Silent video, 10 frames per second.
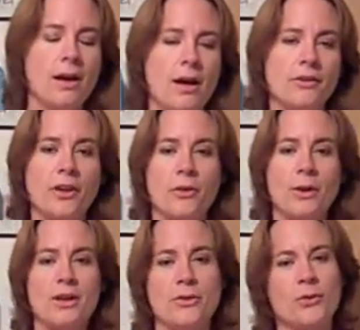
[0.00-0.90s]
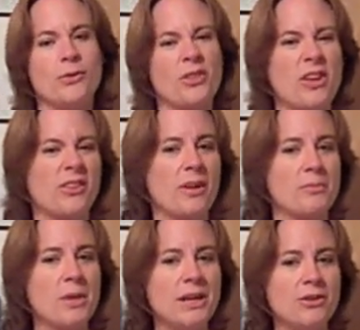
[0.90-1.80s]
Another I use for things I
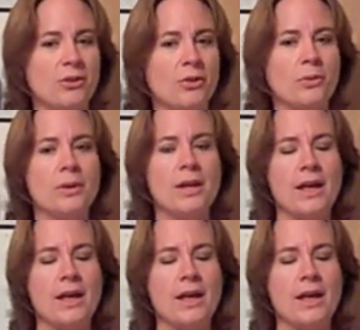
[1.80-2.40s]
might do.